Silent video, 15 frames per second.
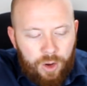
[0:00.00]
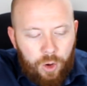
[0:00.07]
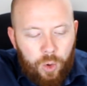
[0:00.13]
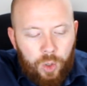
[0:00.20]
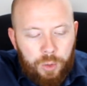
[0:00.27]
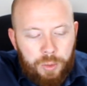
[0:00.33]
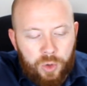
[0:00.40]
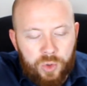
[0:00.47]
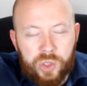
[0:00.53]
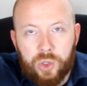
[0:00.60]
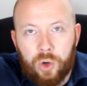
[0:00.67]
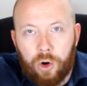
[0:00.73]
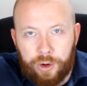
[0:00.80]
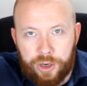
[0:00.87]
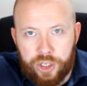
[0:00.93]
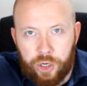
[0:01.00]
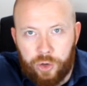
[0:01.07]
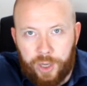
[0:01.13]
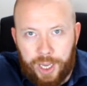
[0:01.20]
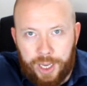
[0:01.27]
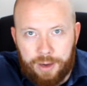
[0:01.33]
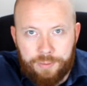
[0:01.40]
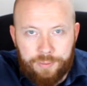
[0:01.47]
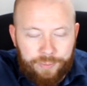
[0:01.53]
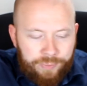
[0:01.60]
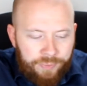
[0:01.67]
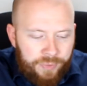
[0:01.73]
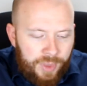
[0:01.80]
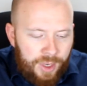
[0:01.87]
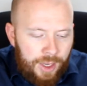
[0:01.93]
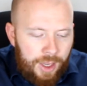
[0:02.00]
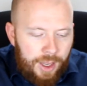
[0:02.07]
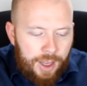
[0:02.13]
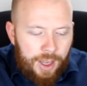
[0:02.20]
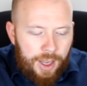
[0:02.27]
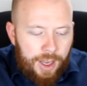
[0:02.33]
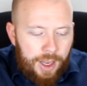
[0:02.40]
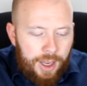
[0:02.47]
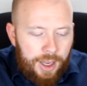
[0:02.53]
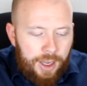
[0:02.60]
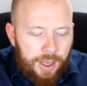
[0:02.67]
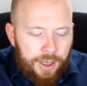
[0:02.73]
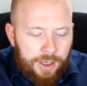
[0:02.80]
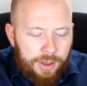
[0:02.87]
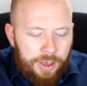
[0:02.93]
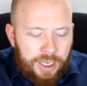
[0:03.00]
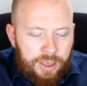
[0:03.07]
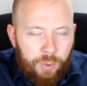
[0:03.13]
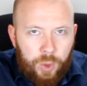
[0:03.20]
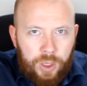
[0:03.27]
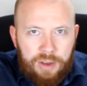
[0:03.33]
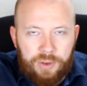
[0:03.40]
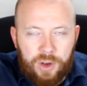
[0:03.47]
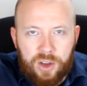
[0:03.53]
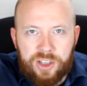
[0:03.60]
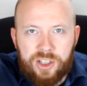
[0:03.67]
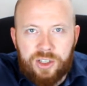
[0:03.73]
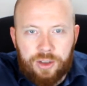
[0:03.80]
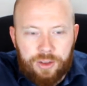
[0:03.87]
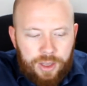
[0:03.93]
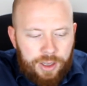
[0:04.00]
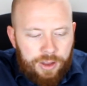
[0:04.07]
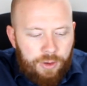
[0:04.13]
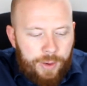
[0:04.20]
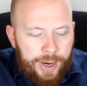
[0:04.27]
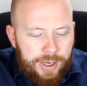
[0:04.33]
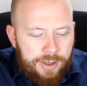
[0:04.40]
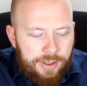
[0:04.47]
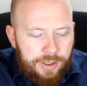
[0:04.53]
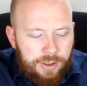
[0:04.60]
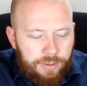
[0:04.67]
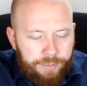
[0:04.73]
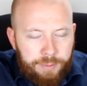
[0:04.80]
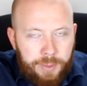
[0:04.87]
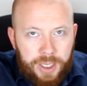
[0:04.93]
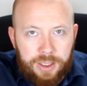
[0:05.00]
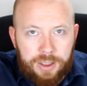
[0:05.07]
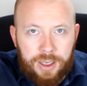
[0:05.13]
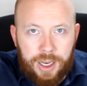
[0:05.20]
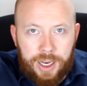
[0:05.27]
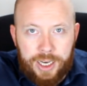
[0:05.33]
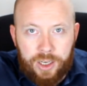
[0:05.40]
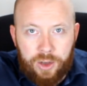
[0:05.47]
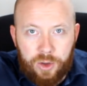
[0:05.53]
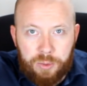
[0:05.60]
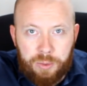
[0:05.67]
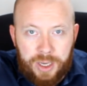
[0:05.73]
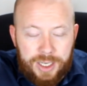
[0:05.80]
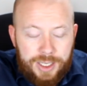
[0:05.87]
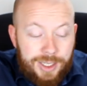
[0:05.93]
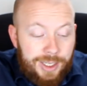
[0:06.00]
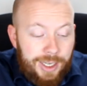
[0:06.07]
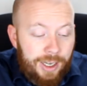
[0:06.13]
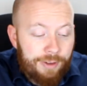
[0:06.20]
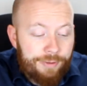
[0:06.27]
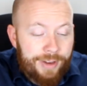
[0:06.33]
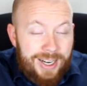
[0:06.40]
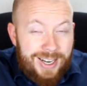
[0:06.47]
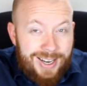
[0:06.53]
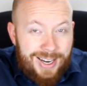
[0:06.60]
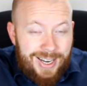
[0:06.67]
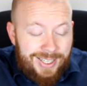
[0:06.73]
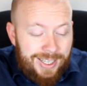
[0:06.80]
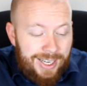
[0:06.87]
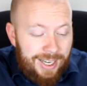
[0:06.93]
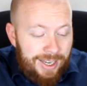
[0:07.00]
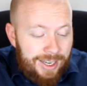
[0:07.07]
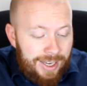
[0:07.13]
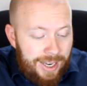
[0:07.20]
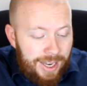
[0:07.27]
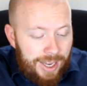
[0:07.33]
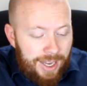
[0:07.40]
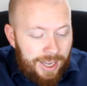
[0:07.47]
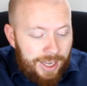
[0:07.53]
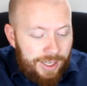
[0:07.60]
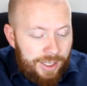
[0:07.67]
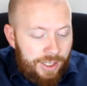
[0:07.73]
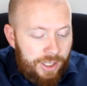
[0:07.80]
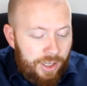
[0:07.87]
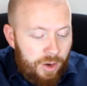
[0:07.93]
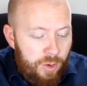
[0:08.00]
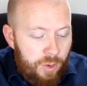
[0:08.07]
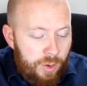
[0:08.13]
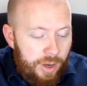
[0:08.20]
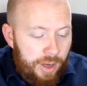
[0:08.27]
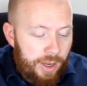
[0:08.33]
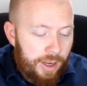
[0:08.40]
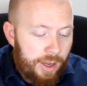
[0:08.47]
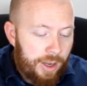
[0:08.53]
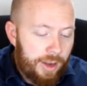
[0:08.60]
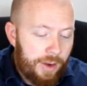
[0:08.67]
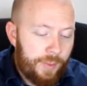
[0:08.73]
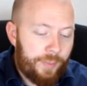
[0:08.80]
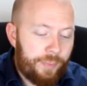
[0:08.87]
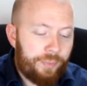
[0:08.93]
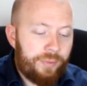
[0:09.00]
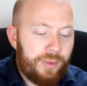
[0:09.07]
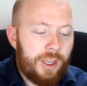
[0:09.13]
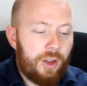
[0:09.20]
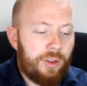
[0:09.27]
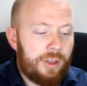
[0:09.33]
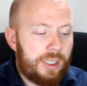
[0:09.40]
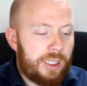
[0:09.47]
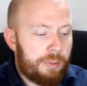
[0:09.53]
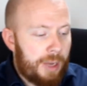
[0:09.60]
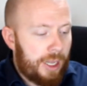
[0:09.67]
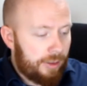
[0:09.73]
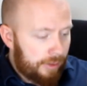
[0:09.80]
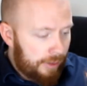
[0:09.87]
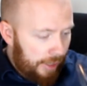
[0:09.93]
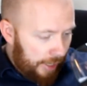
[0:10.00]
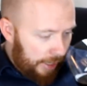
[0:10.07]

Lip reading: almost orange looking. It will have lost the redness, but it could be still fantastic. So on the smell,